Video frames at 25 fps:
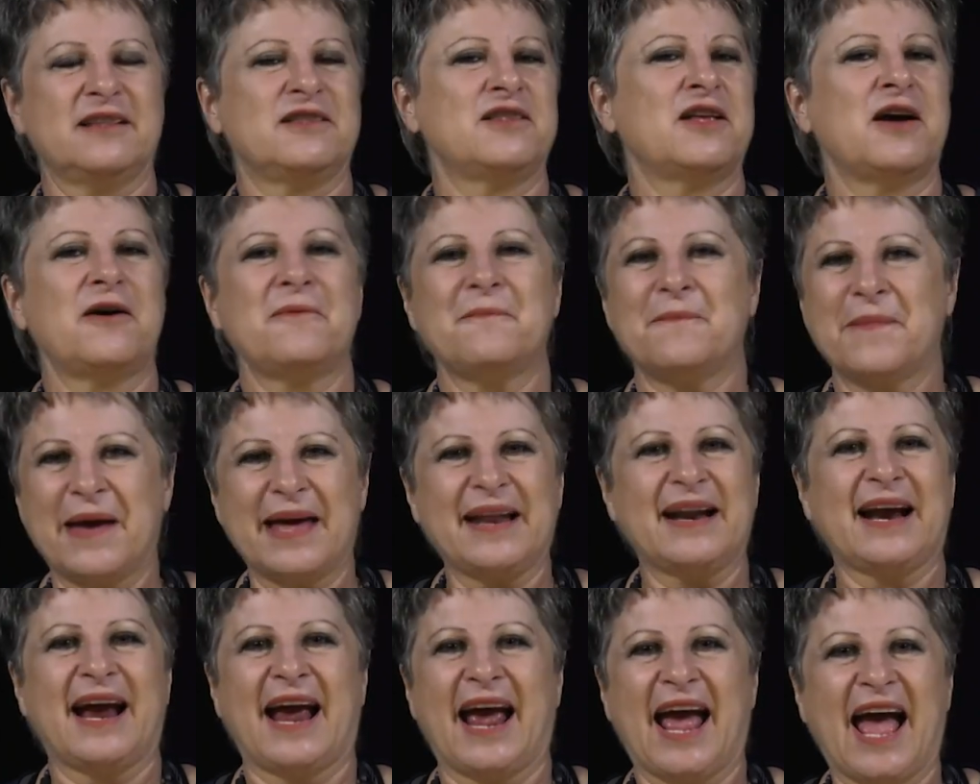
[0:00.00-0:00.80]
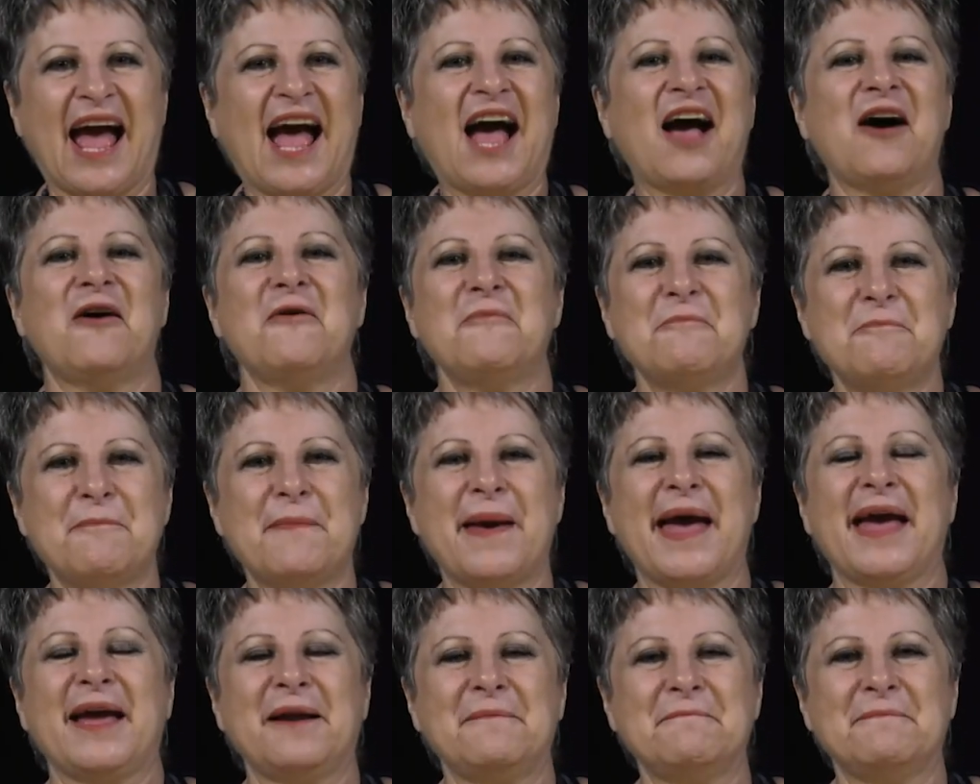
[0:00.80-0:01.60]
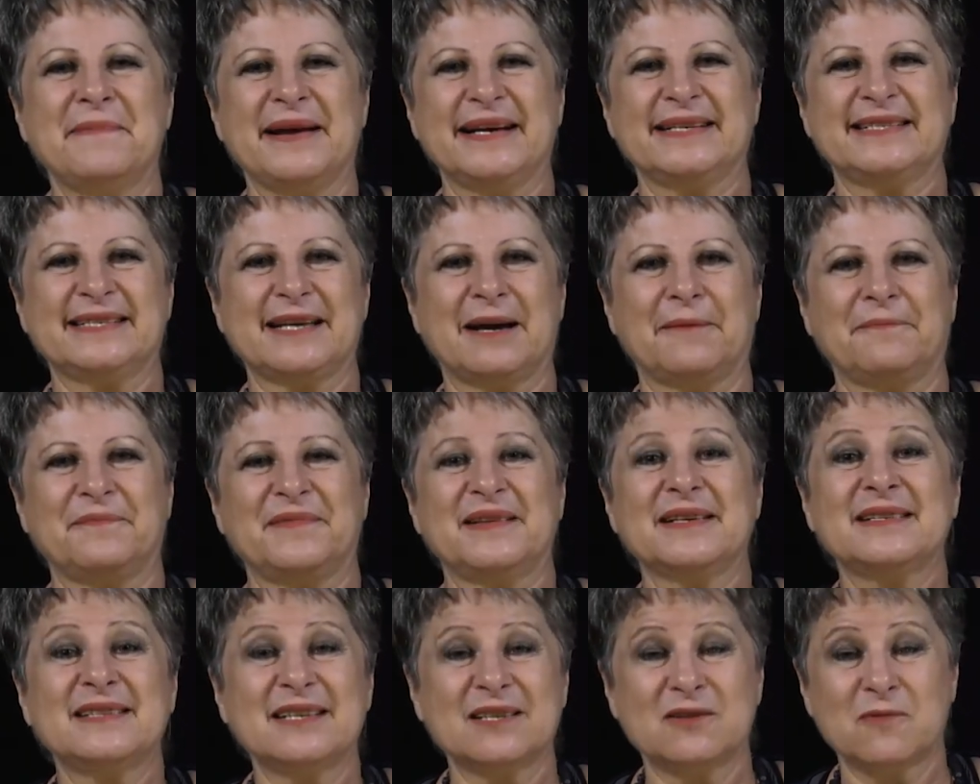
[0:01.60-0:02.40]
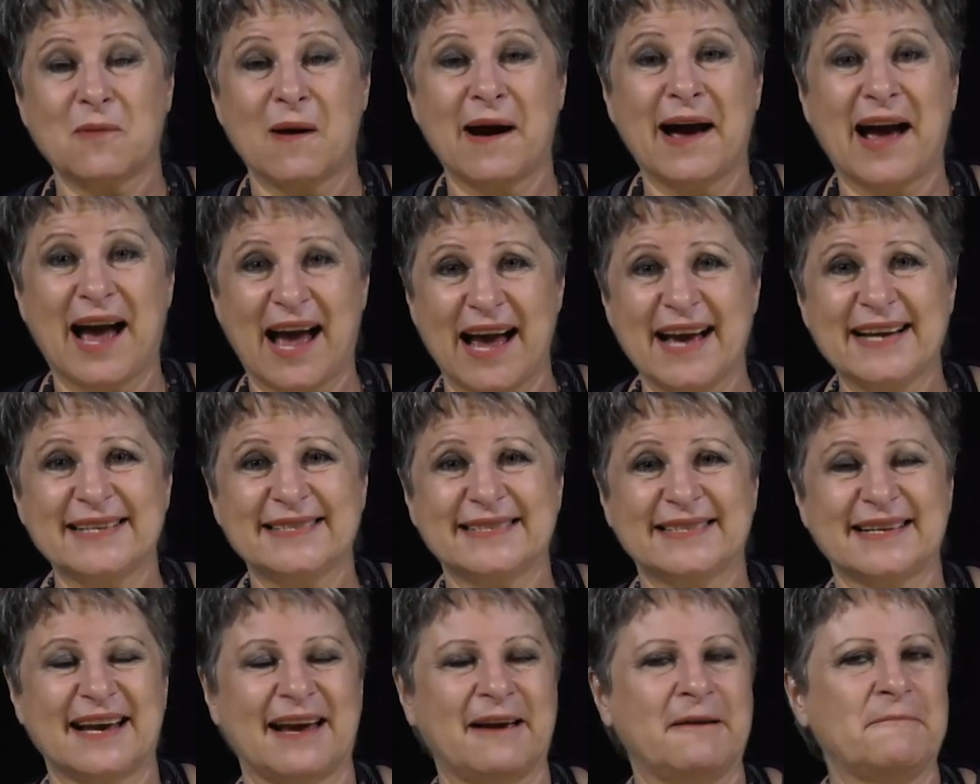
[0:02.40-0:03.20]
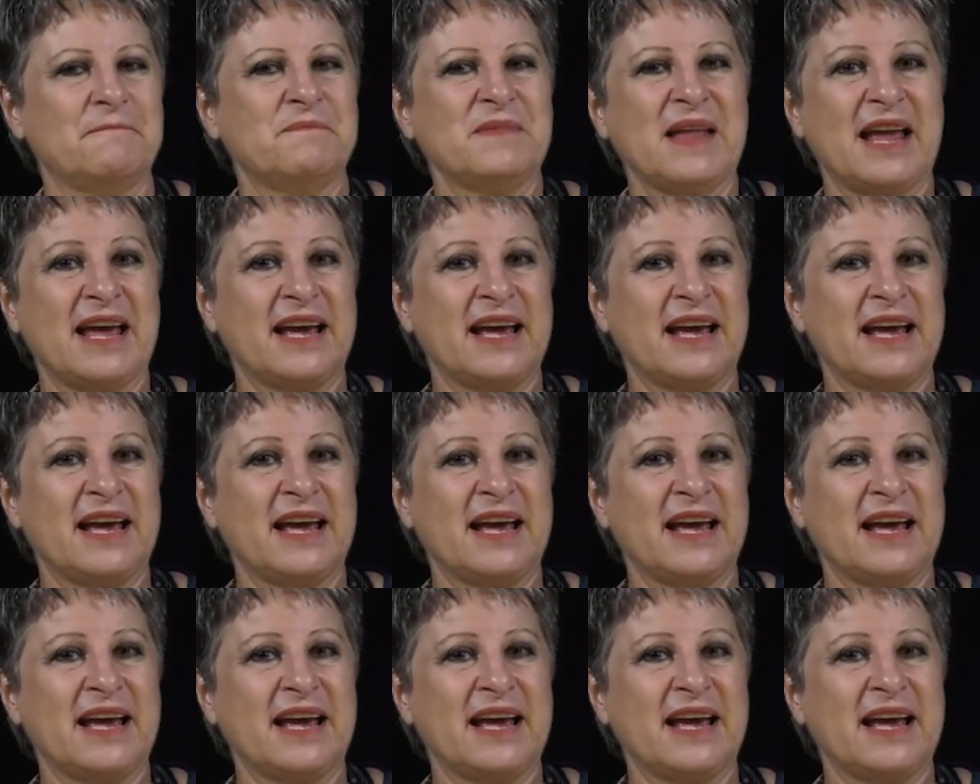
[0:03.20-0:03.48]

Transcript: No matter how man messed up, this is why I say